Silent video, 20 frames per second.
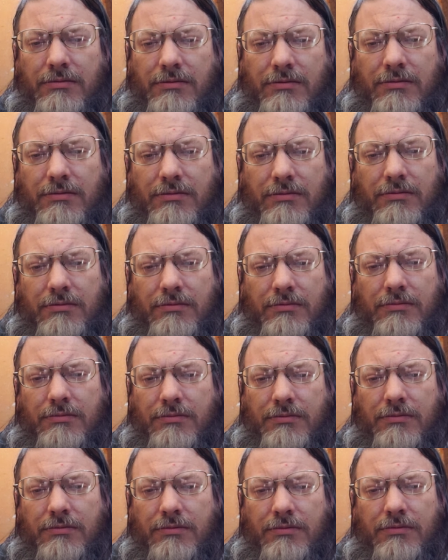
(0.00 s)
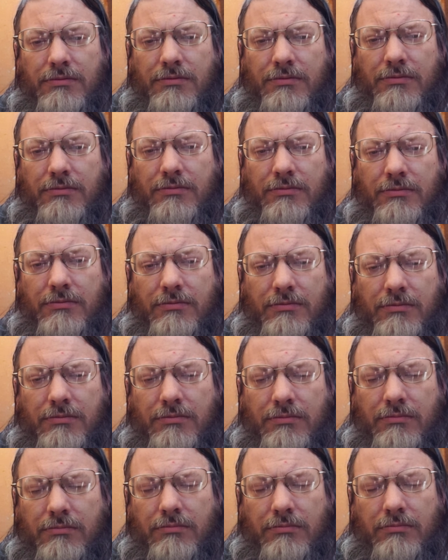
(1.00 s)

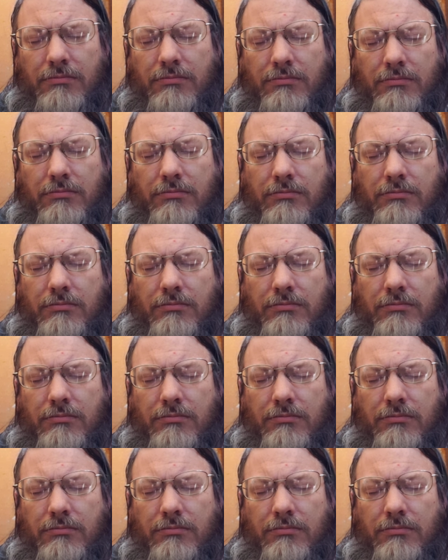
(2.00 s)
No one is speaking in this clip.